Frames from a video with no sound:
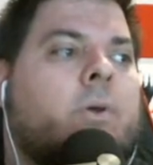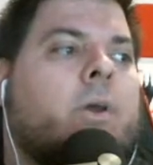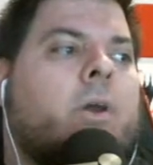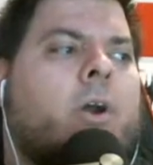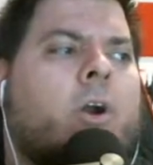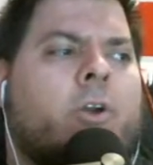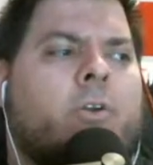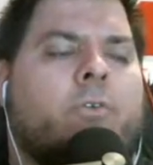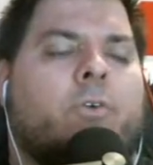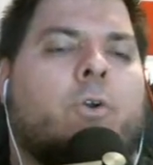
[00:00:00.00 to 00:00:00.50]

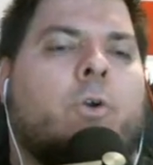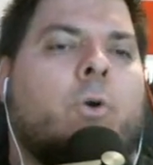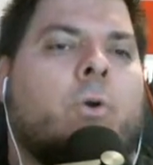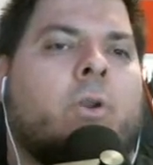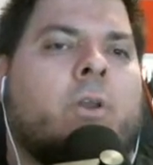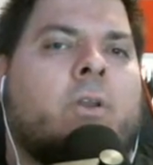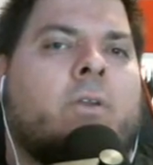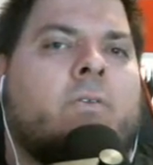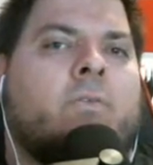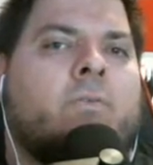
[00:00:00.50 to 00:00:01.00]
Are you
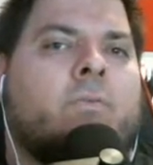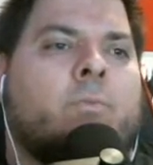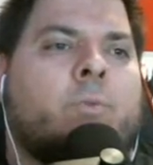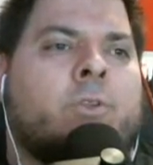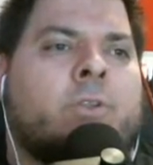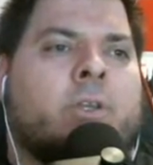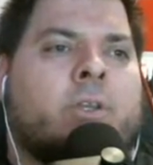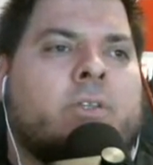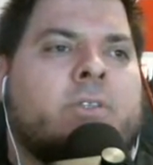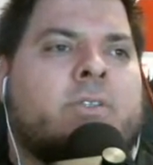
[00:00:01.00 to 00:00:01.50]
recording with
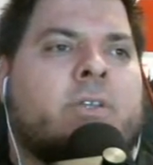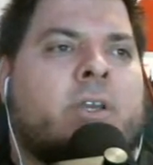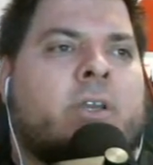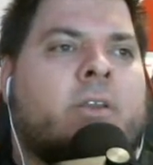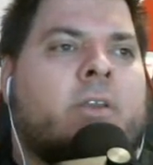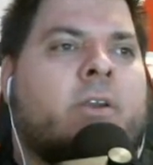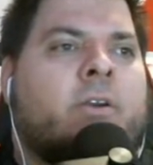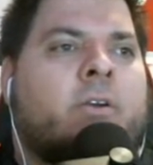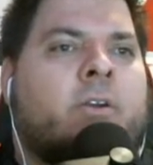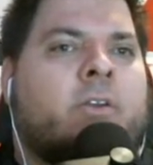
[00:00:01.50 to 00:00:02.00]
like a
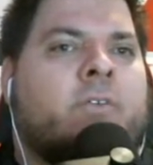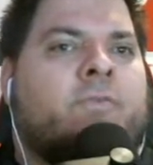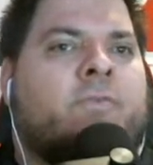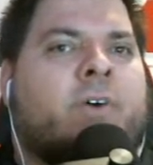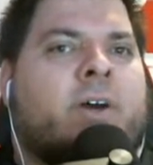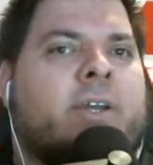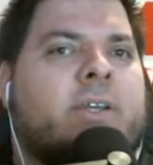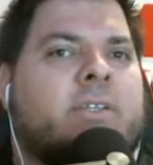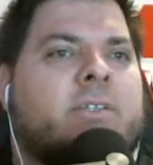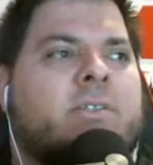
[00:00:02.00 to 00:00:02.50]
secondary
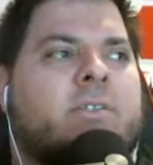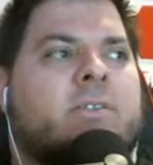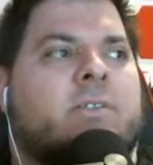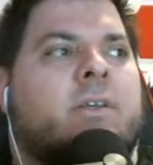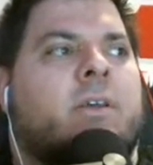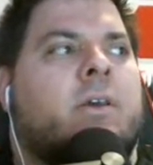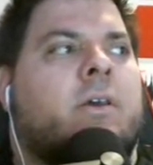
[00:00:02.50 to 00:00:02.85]
device,